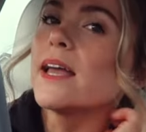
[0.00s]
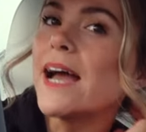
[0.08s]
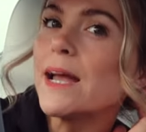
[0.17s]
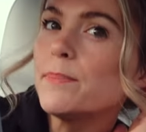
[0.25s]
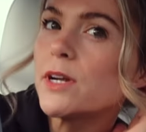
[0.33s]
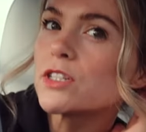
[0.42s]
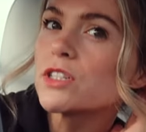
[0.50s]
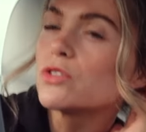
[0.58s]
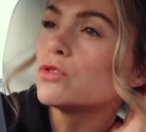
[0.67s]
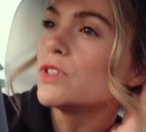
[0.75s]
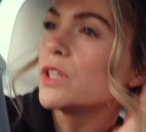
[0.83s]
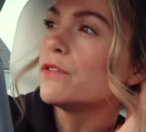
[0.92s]
like, I personally
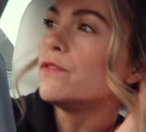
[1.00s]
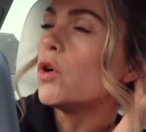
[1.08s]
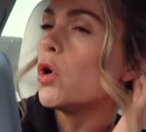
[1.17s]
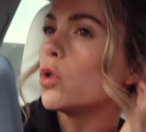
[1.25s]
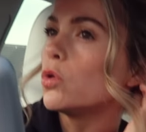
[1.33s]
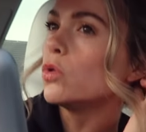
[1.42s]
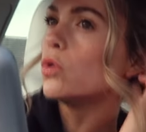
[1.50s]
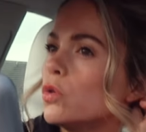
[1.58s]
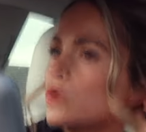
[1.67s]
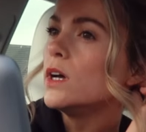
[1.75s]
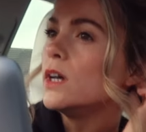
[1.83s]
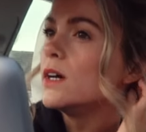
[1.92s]
don't really follow
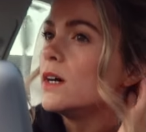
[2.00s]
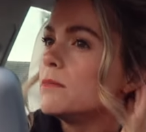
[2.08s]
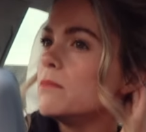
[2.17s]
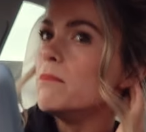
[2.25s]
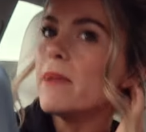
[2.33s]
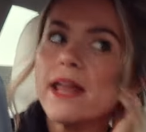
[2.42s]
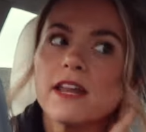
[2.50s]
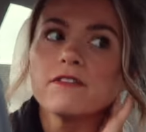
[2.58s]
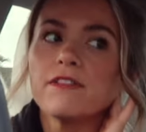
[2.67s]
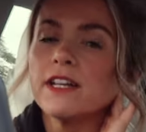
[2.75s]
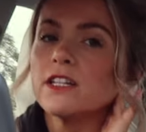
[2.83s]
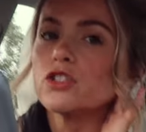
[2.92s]
many
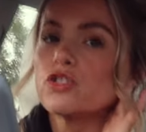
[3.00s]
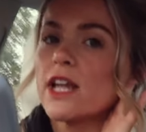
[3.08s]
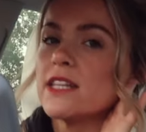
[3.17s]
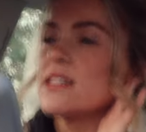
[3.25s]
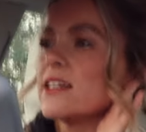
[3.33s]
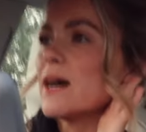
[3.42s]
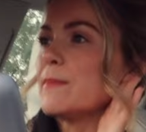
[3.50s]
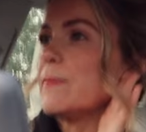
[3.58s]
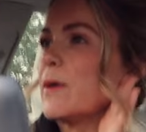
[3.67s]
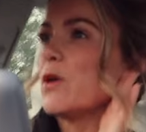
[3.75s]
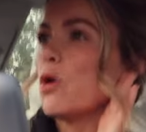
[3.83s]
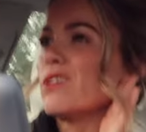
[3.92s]
fitness trends that come
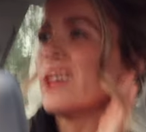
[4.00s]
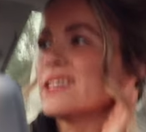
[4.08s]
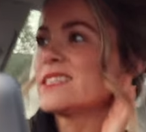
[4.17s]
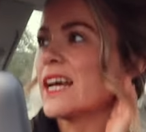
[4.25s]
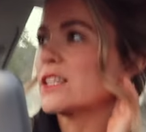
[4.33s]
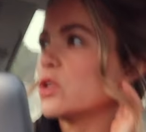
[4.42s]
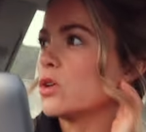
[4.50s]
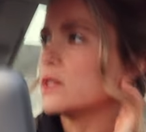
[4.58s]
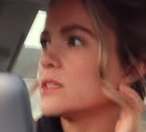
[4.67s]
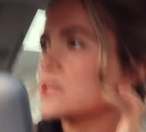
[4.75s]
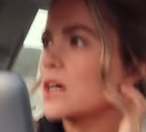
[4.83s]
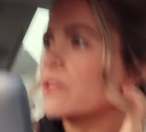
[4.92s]
about on like TikTok
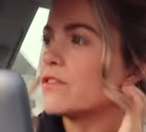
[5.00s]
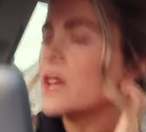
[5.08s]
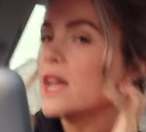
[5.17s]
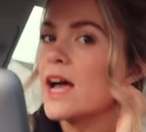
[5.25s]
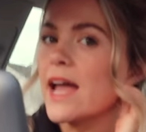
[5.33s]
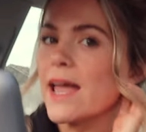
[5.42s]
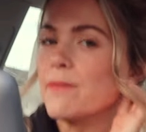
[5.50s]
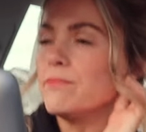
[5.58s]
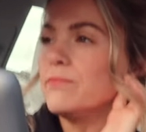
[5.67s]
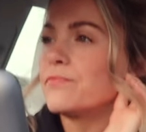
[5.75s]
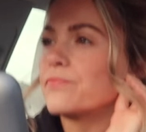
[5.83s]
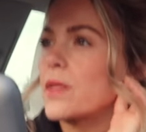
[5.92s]
and stuff,
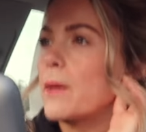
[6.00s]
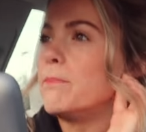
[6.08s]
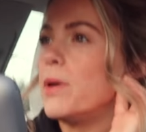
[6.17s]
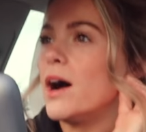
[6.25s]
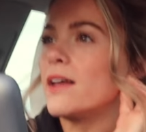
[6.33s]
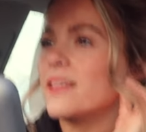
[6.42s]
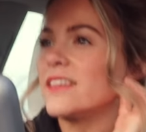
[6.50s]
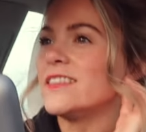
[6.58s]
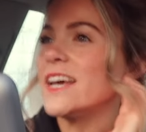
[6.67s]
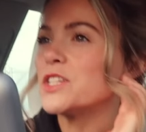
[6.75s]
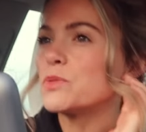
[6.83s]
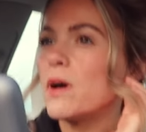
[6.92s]
but
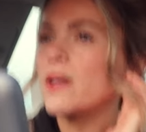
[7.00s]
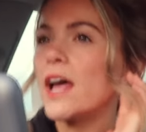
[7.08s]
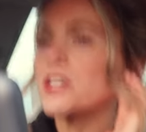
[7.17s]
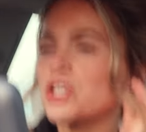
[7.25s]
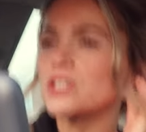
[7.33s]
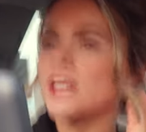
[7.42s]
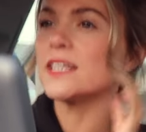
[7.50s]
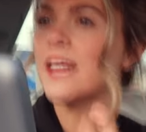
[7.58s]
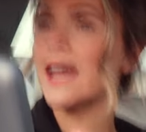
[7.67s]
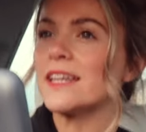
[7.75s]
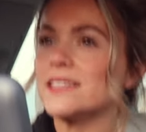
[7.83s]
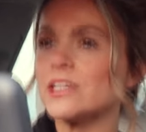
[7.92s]
this one I just like the
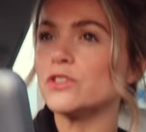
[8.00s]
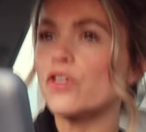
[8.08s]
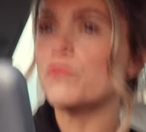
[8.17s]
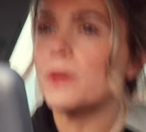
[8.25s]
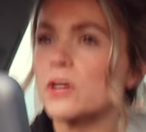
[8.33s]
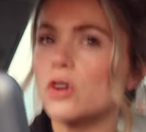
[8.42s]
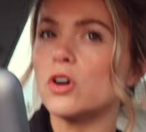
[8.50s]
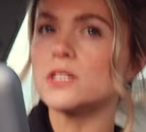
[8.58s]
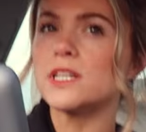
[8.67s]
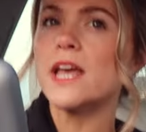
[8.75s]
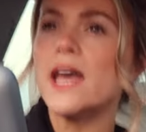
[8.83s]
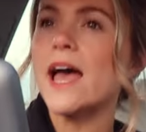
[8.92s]
idea of,
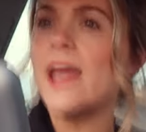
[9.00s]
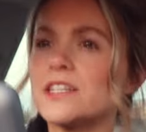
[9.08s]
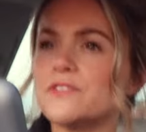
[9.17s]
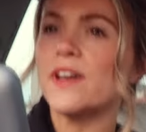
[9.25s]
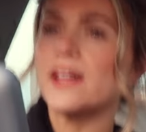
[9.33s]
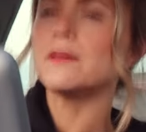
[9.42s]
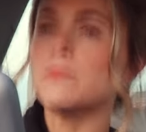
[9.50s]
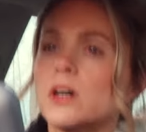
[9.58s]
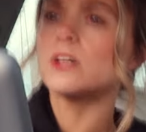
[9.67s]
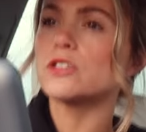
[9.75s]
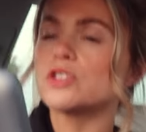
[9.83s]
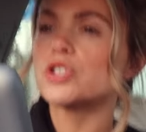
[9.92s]
because it's very
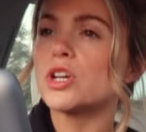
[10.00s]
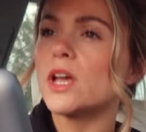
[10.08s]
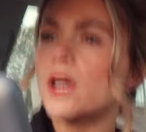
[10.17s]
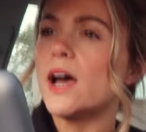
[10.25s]
much